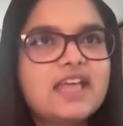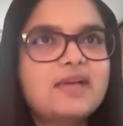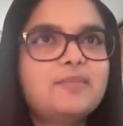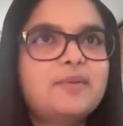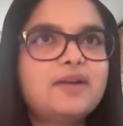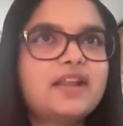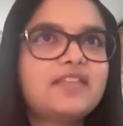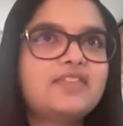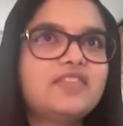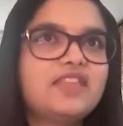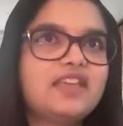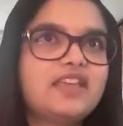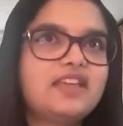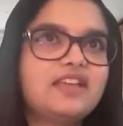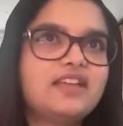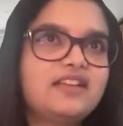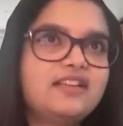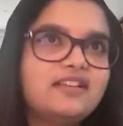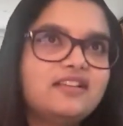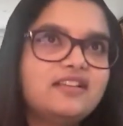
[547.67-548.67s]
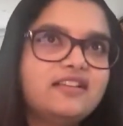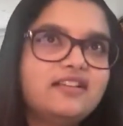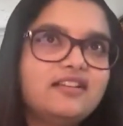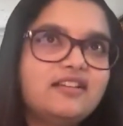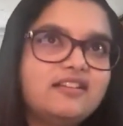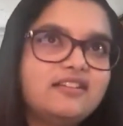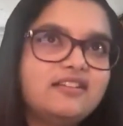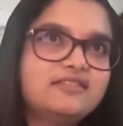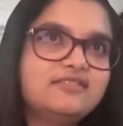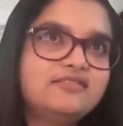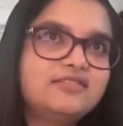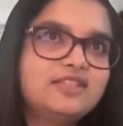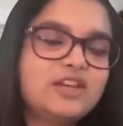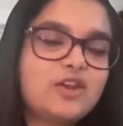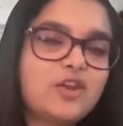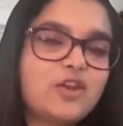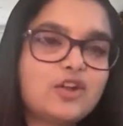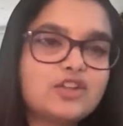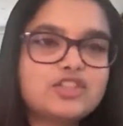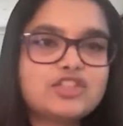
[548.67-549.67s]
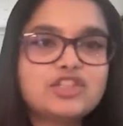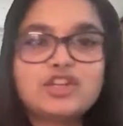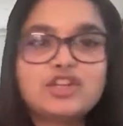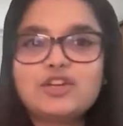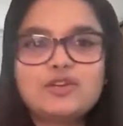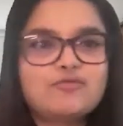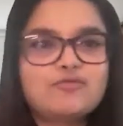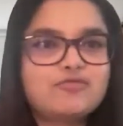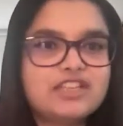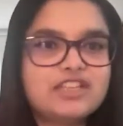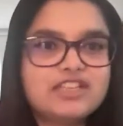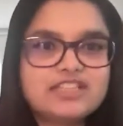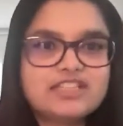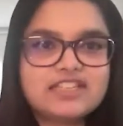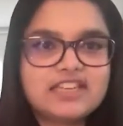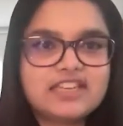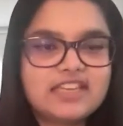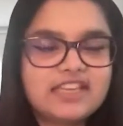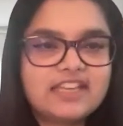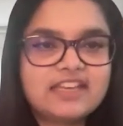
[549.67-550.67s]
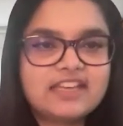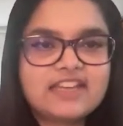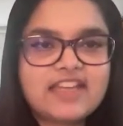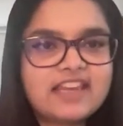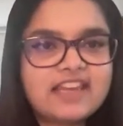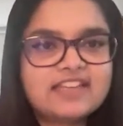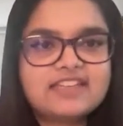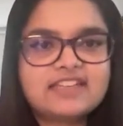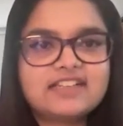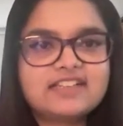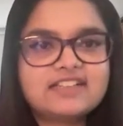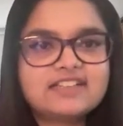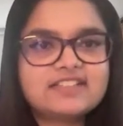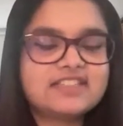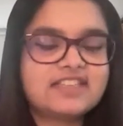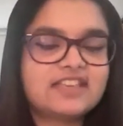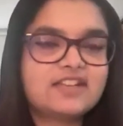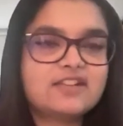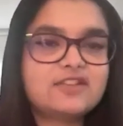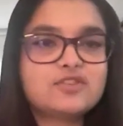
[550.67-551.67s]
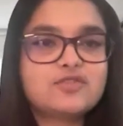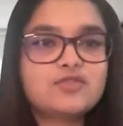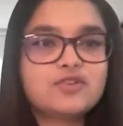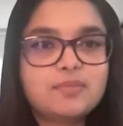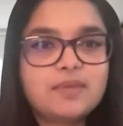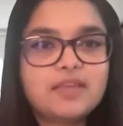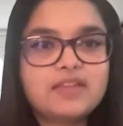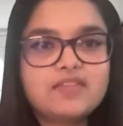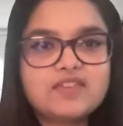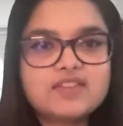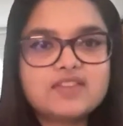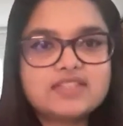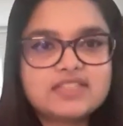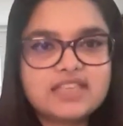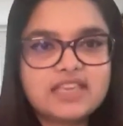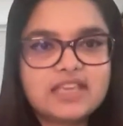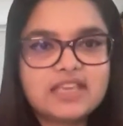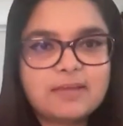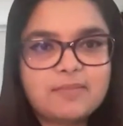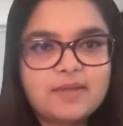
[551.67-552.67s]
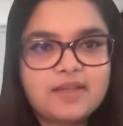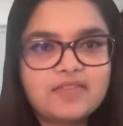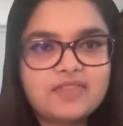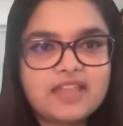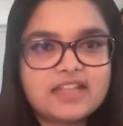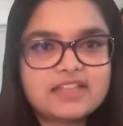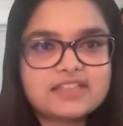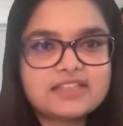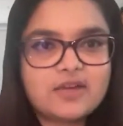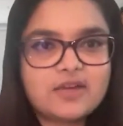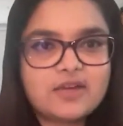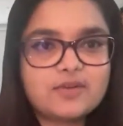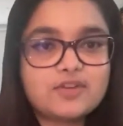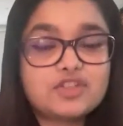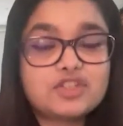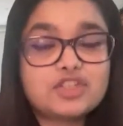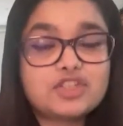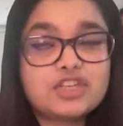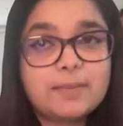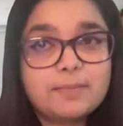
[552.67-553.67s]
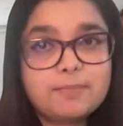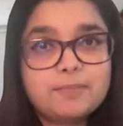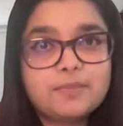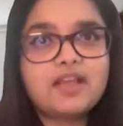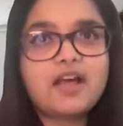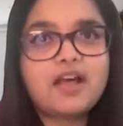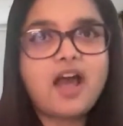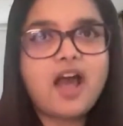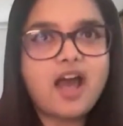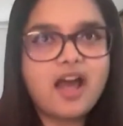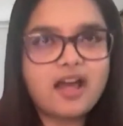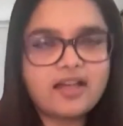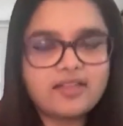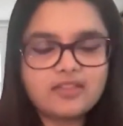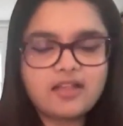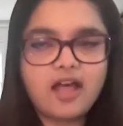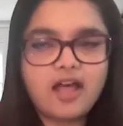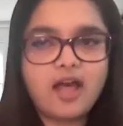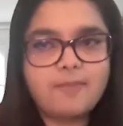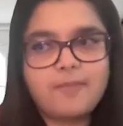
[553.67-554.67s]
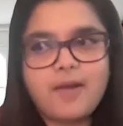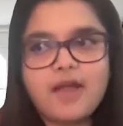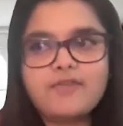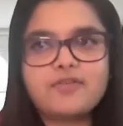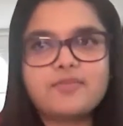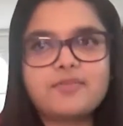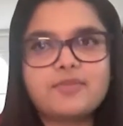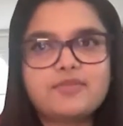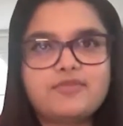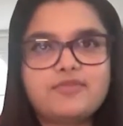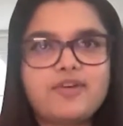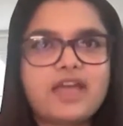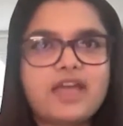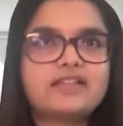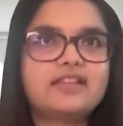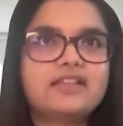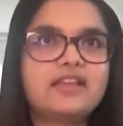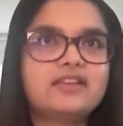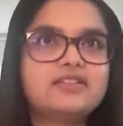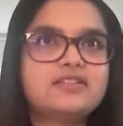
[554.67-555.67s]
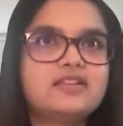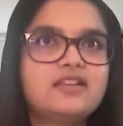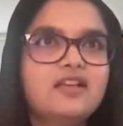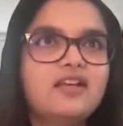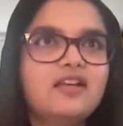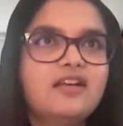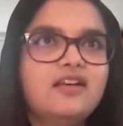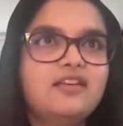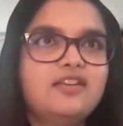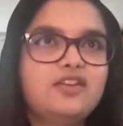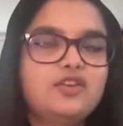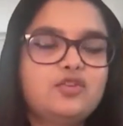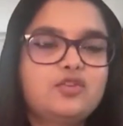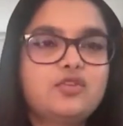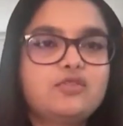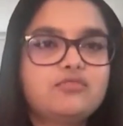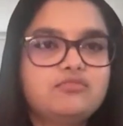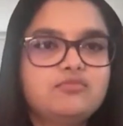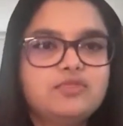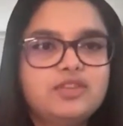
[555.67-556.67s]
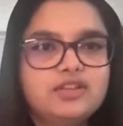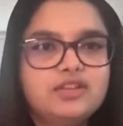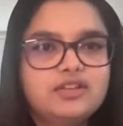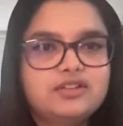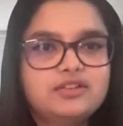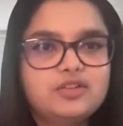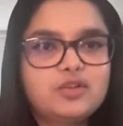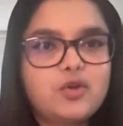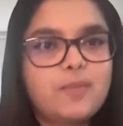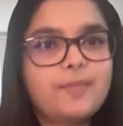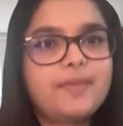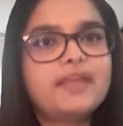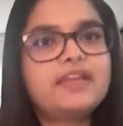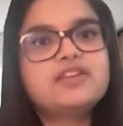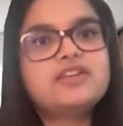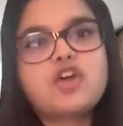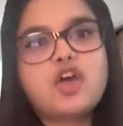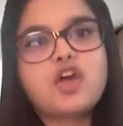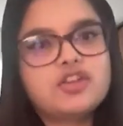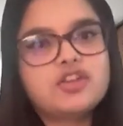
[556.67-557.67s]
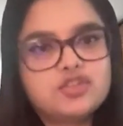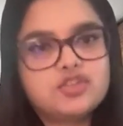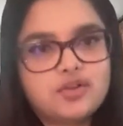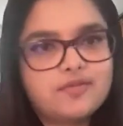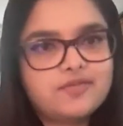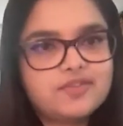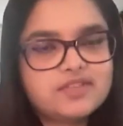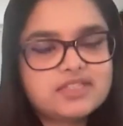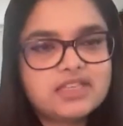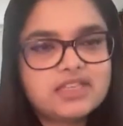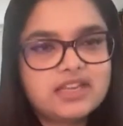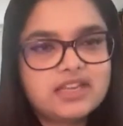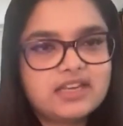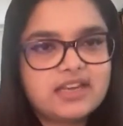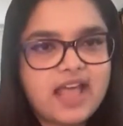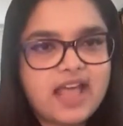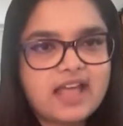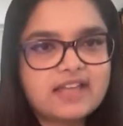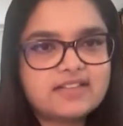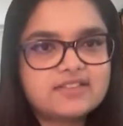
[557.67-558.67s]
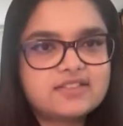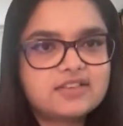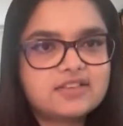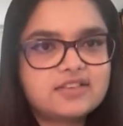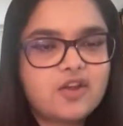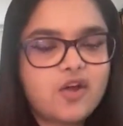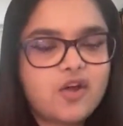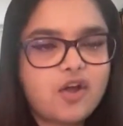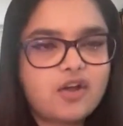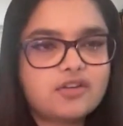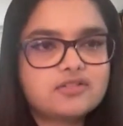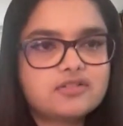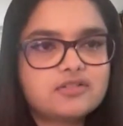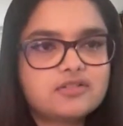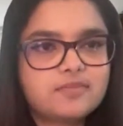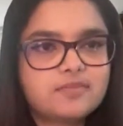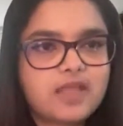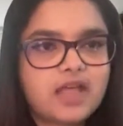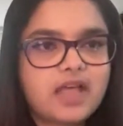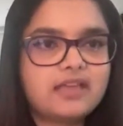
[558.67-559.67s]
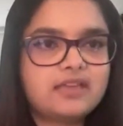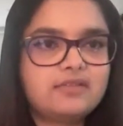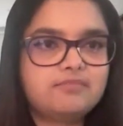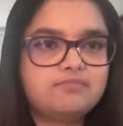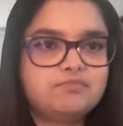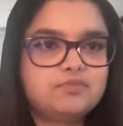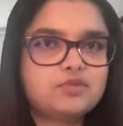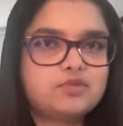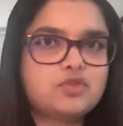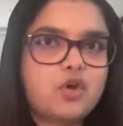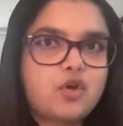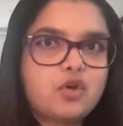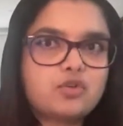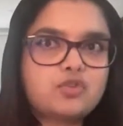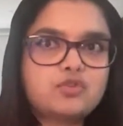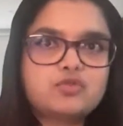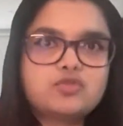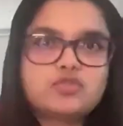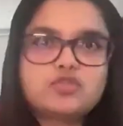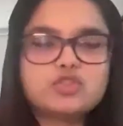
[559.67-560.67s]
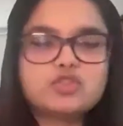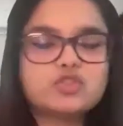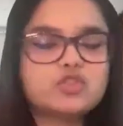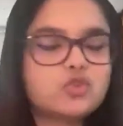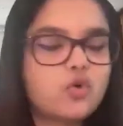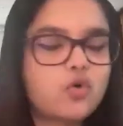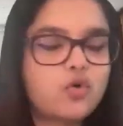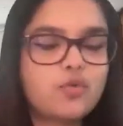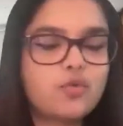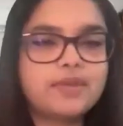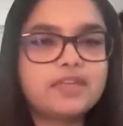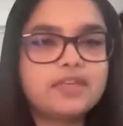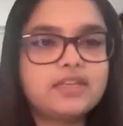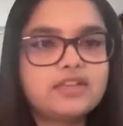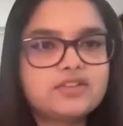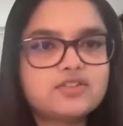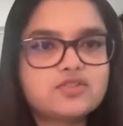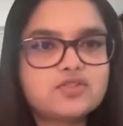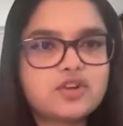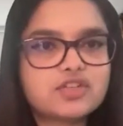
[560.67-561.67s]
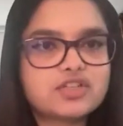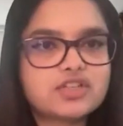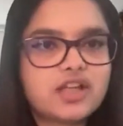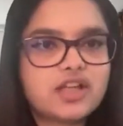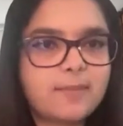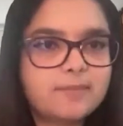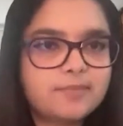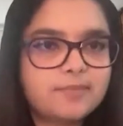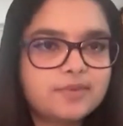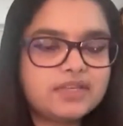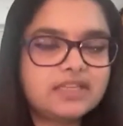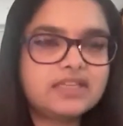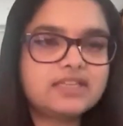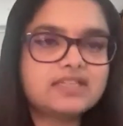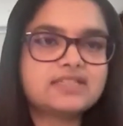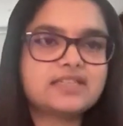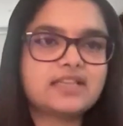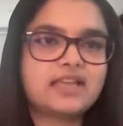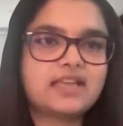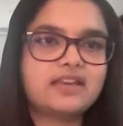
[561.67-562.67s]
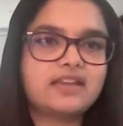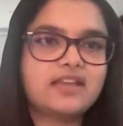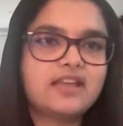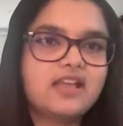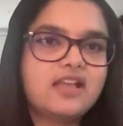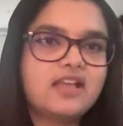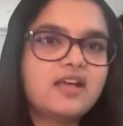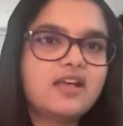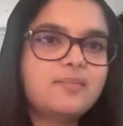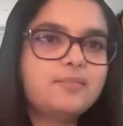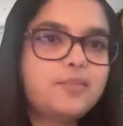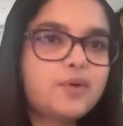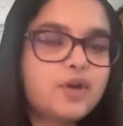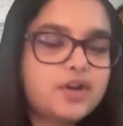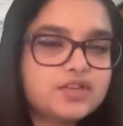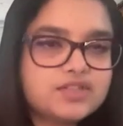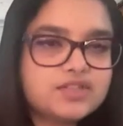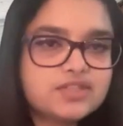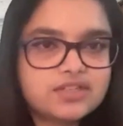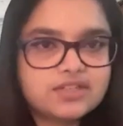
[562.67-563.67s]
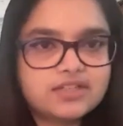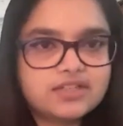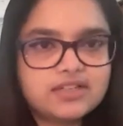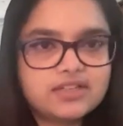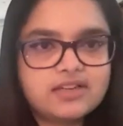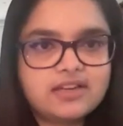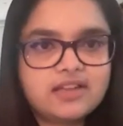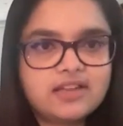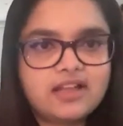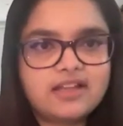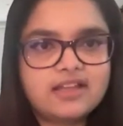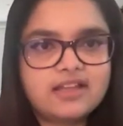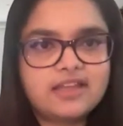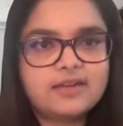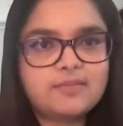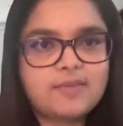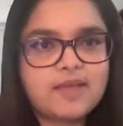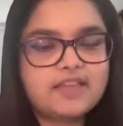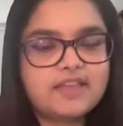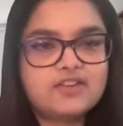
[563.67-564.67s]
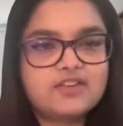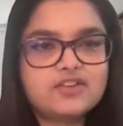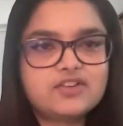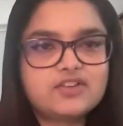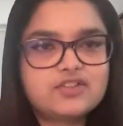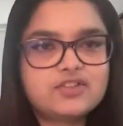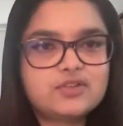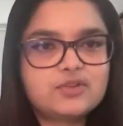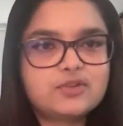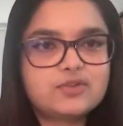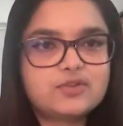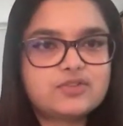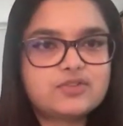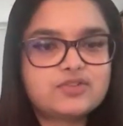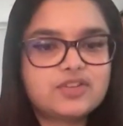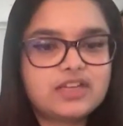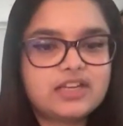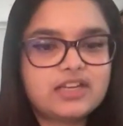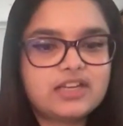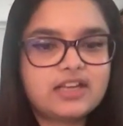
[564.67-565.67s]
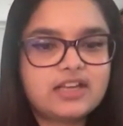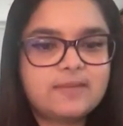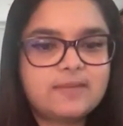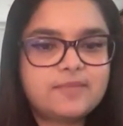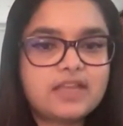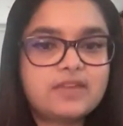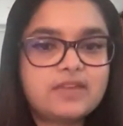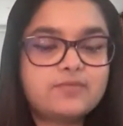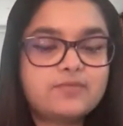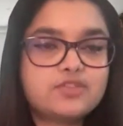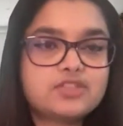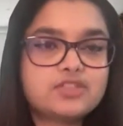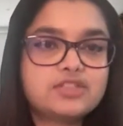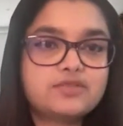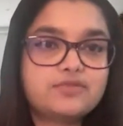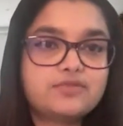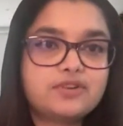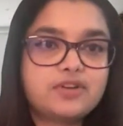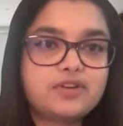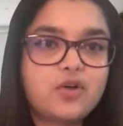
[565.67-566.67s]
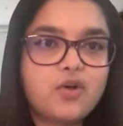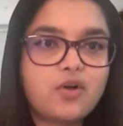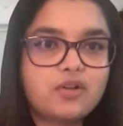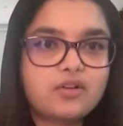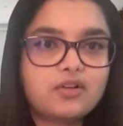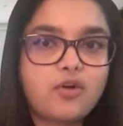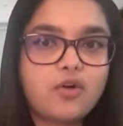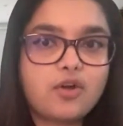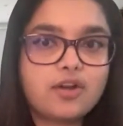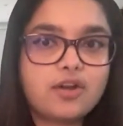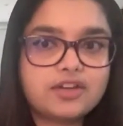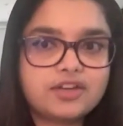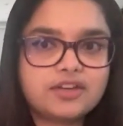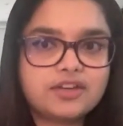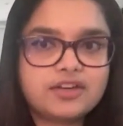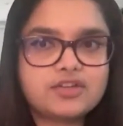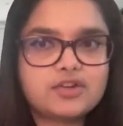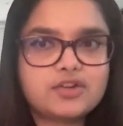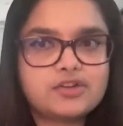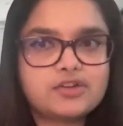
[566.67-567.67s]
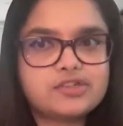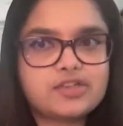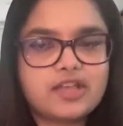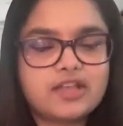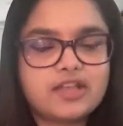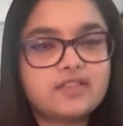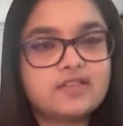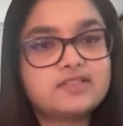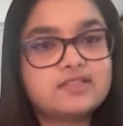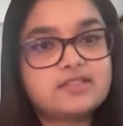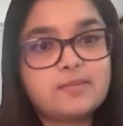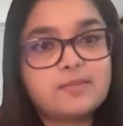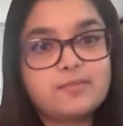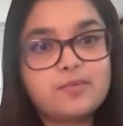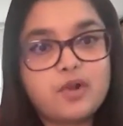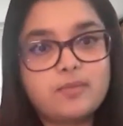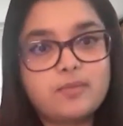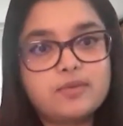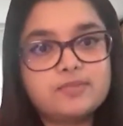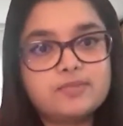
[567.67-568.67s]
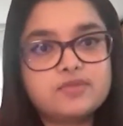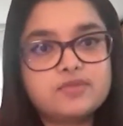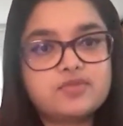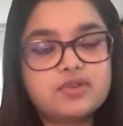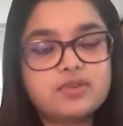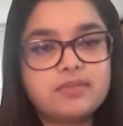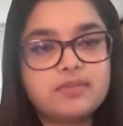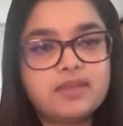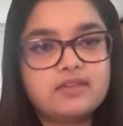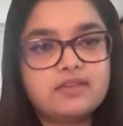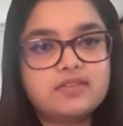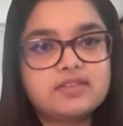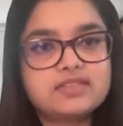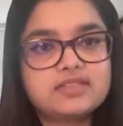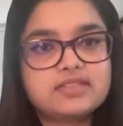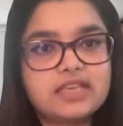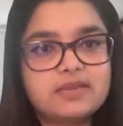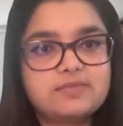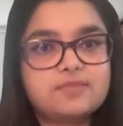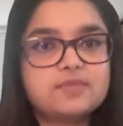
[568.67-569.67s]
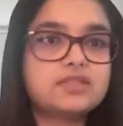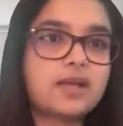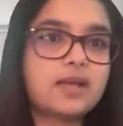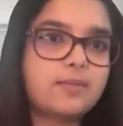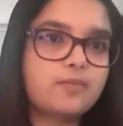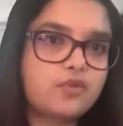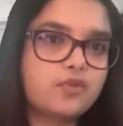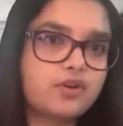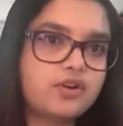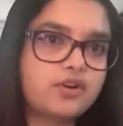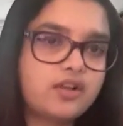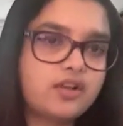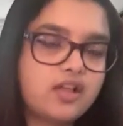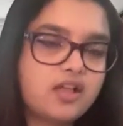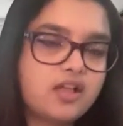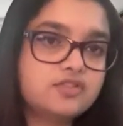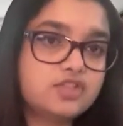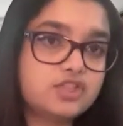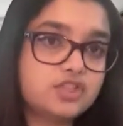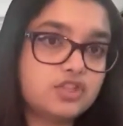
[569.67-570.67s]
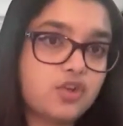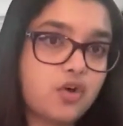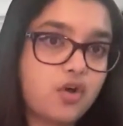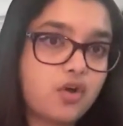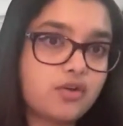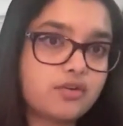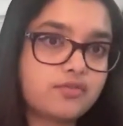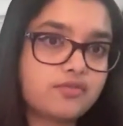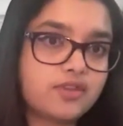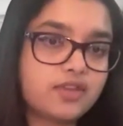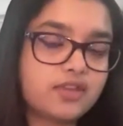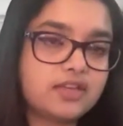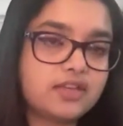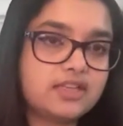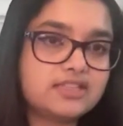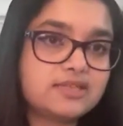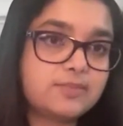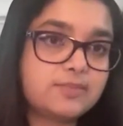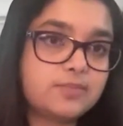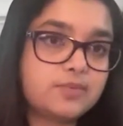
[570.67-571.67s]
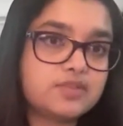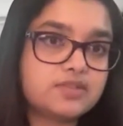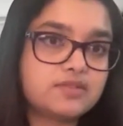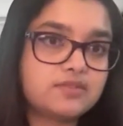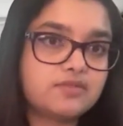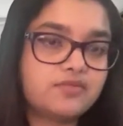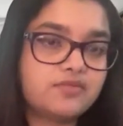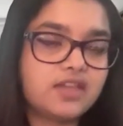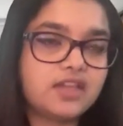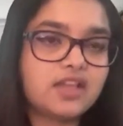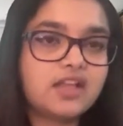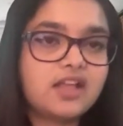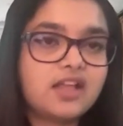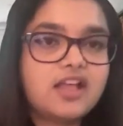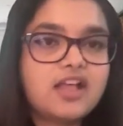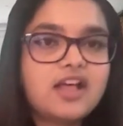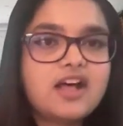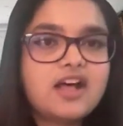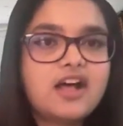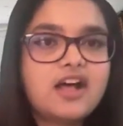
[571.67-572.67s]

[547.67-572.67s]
But I think the logical reasoning, analytical skills remain the same. And that's how it shaped me. Apart from the fact that, the domain knowledge obviously enhanced a lot. I talked to so many construction companies and personal in my years in Australia. It was a different continent altogether. Some problems remained the same, some were geographically specific.